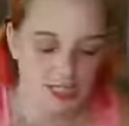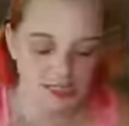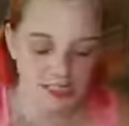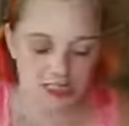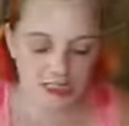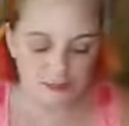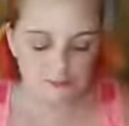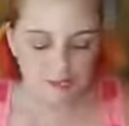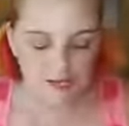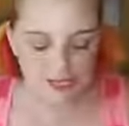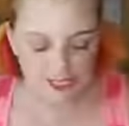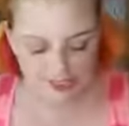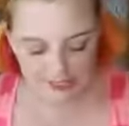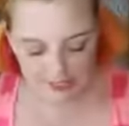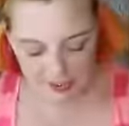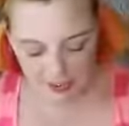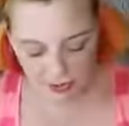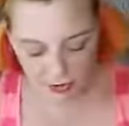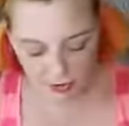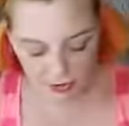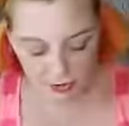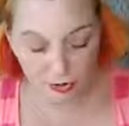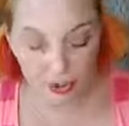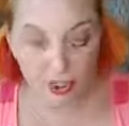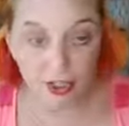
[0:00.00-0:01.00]
space,
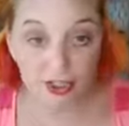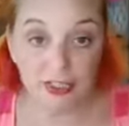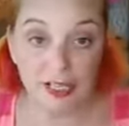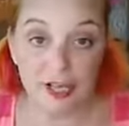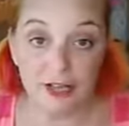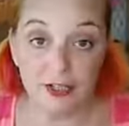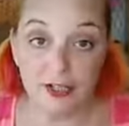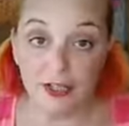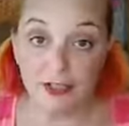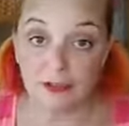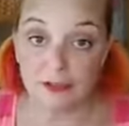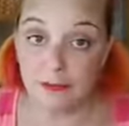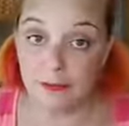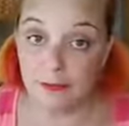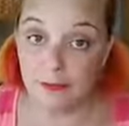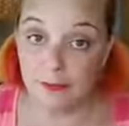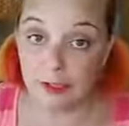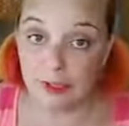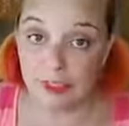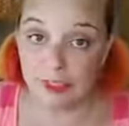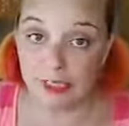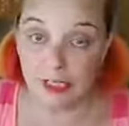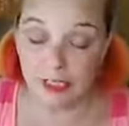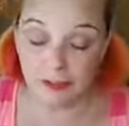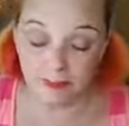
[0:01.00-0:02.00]
now you have to be really
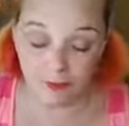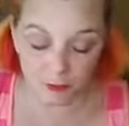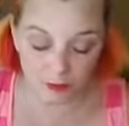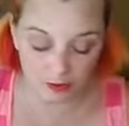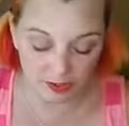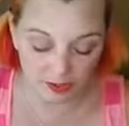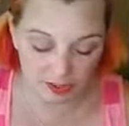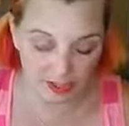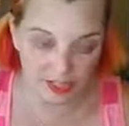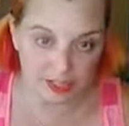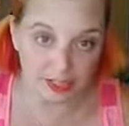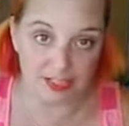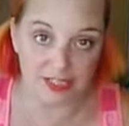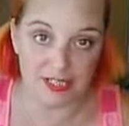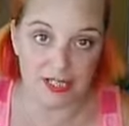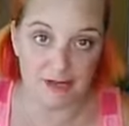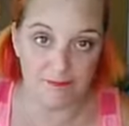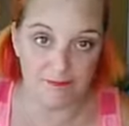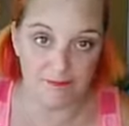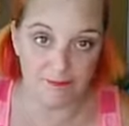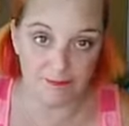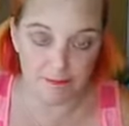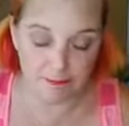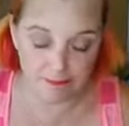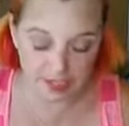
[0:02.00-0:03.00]
careful with this because I
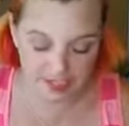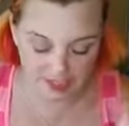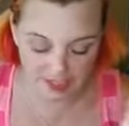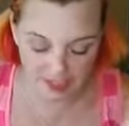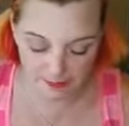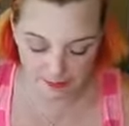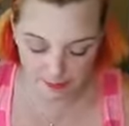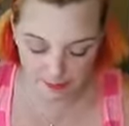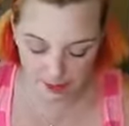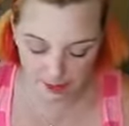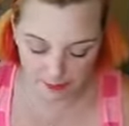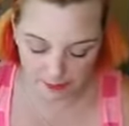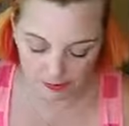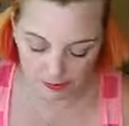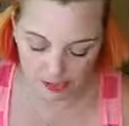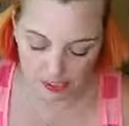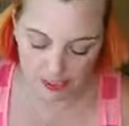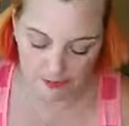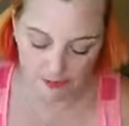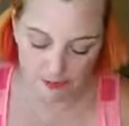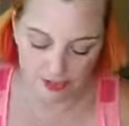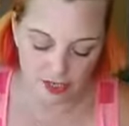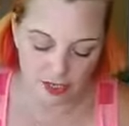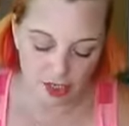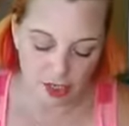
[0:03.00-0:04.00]
messed up a couple
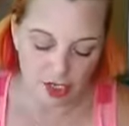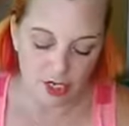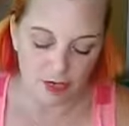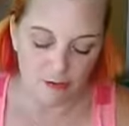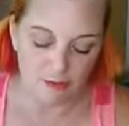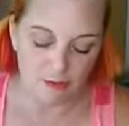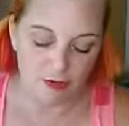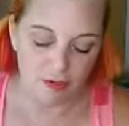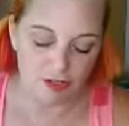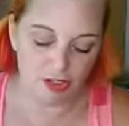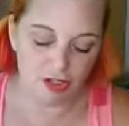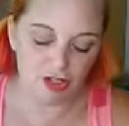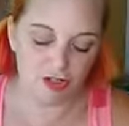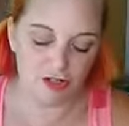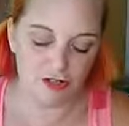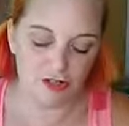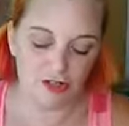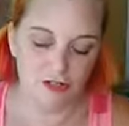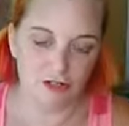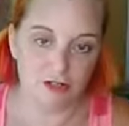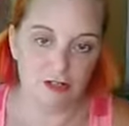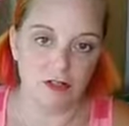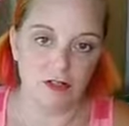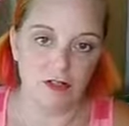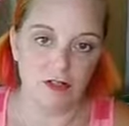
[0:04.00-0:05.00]
times.
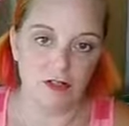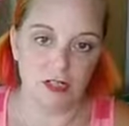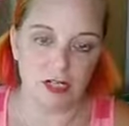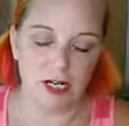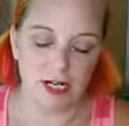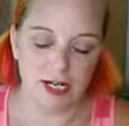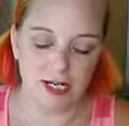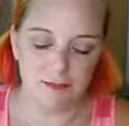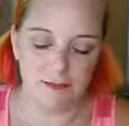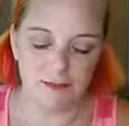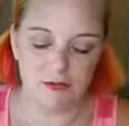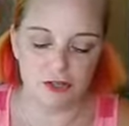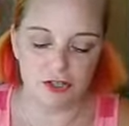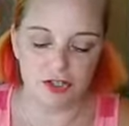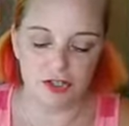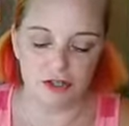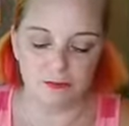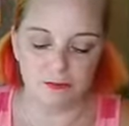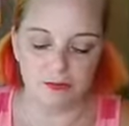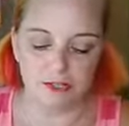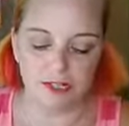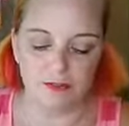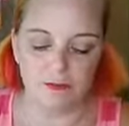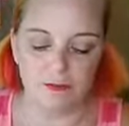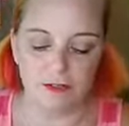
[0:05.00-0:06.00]
Kind of push your
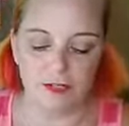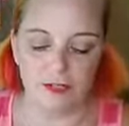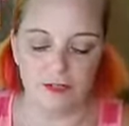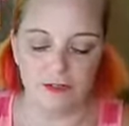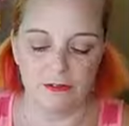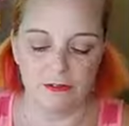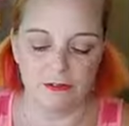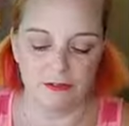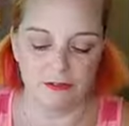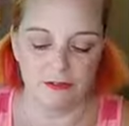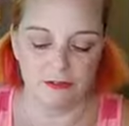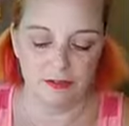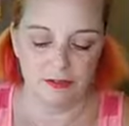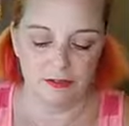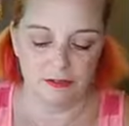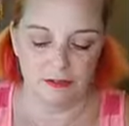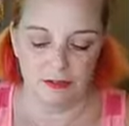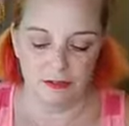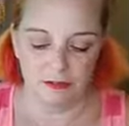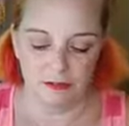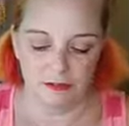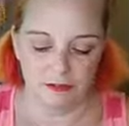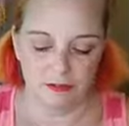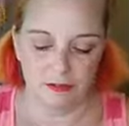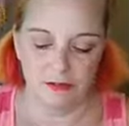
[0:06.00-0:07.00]
pinwheel,
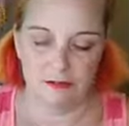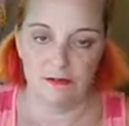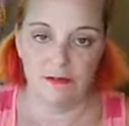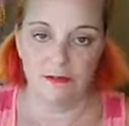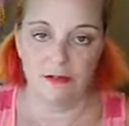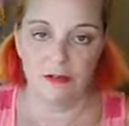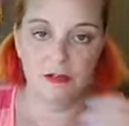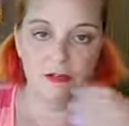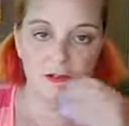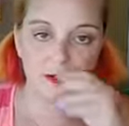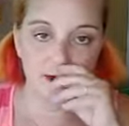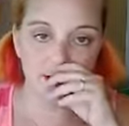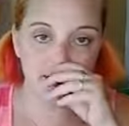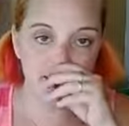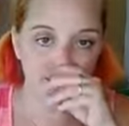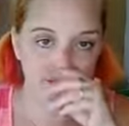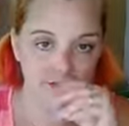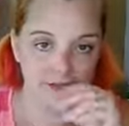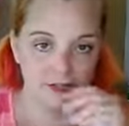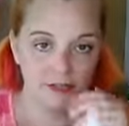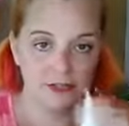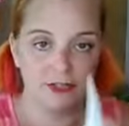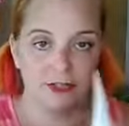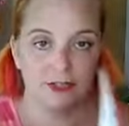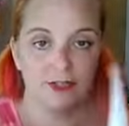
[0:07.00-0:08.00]
okay,
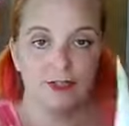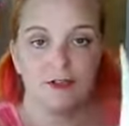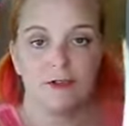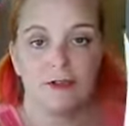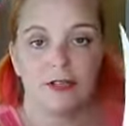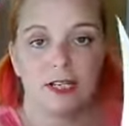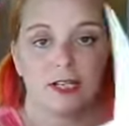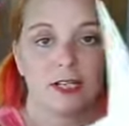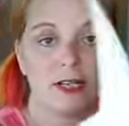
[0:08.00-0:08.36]
so you don't get